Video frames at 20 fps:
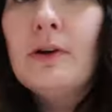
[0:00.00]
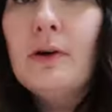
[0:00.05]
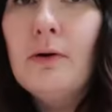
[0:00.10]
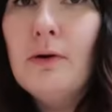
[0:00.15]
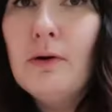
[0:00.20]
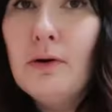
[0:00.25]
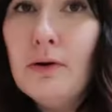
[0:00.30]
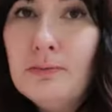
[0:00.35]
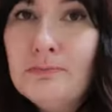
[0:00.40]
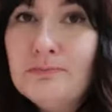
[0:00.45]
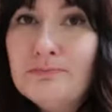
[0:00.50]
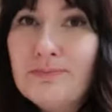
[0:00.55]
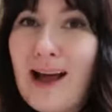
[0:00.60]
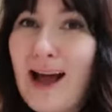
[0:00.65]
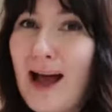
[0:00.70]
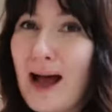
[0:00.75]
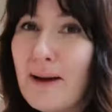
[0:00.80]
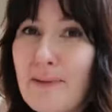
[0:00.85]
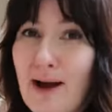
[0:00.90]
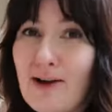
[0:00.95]
Oh,
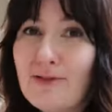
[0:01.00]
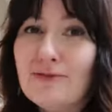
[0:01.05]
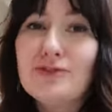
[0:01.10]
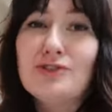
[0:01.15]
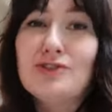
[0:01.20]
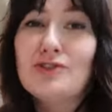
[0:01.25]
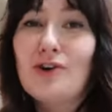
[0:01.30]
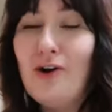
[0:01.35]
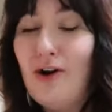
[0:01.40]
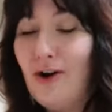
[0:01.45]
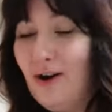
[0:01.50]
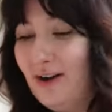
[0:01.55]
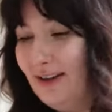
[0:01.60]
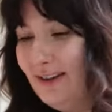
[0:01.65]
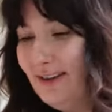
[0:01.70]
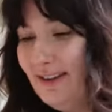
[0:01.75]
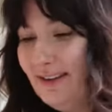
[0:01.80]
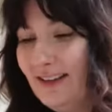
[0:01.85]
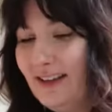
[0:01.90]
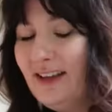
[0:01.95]
I'm out of
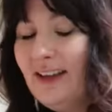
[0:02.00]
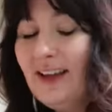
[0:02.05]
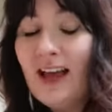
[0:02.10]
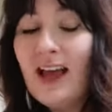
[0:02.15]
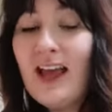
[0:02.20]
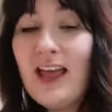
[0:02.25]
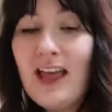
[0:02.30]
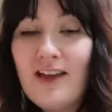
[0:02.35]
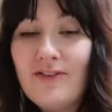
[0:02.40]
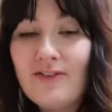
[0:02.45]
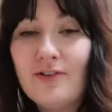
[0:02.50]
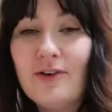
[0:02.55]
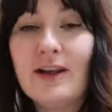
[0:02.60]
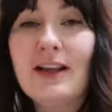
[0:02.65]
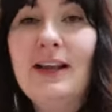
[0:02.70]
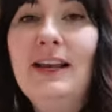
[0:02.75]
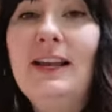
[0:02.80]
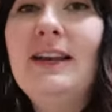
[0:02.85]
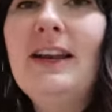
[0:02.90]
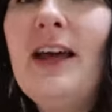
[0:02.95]
shot. I have got a
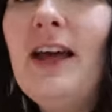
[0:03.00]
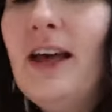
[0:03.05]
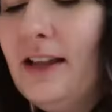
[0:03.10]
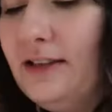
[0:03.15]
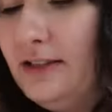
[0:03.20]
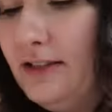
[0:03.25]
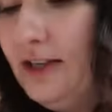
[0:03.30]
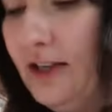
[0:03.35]
clean hand,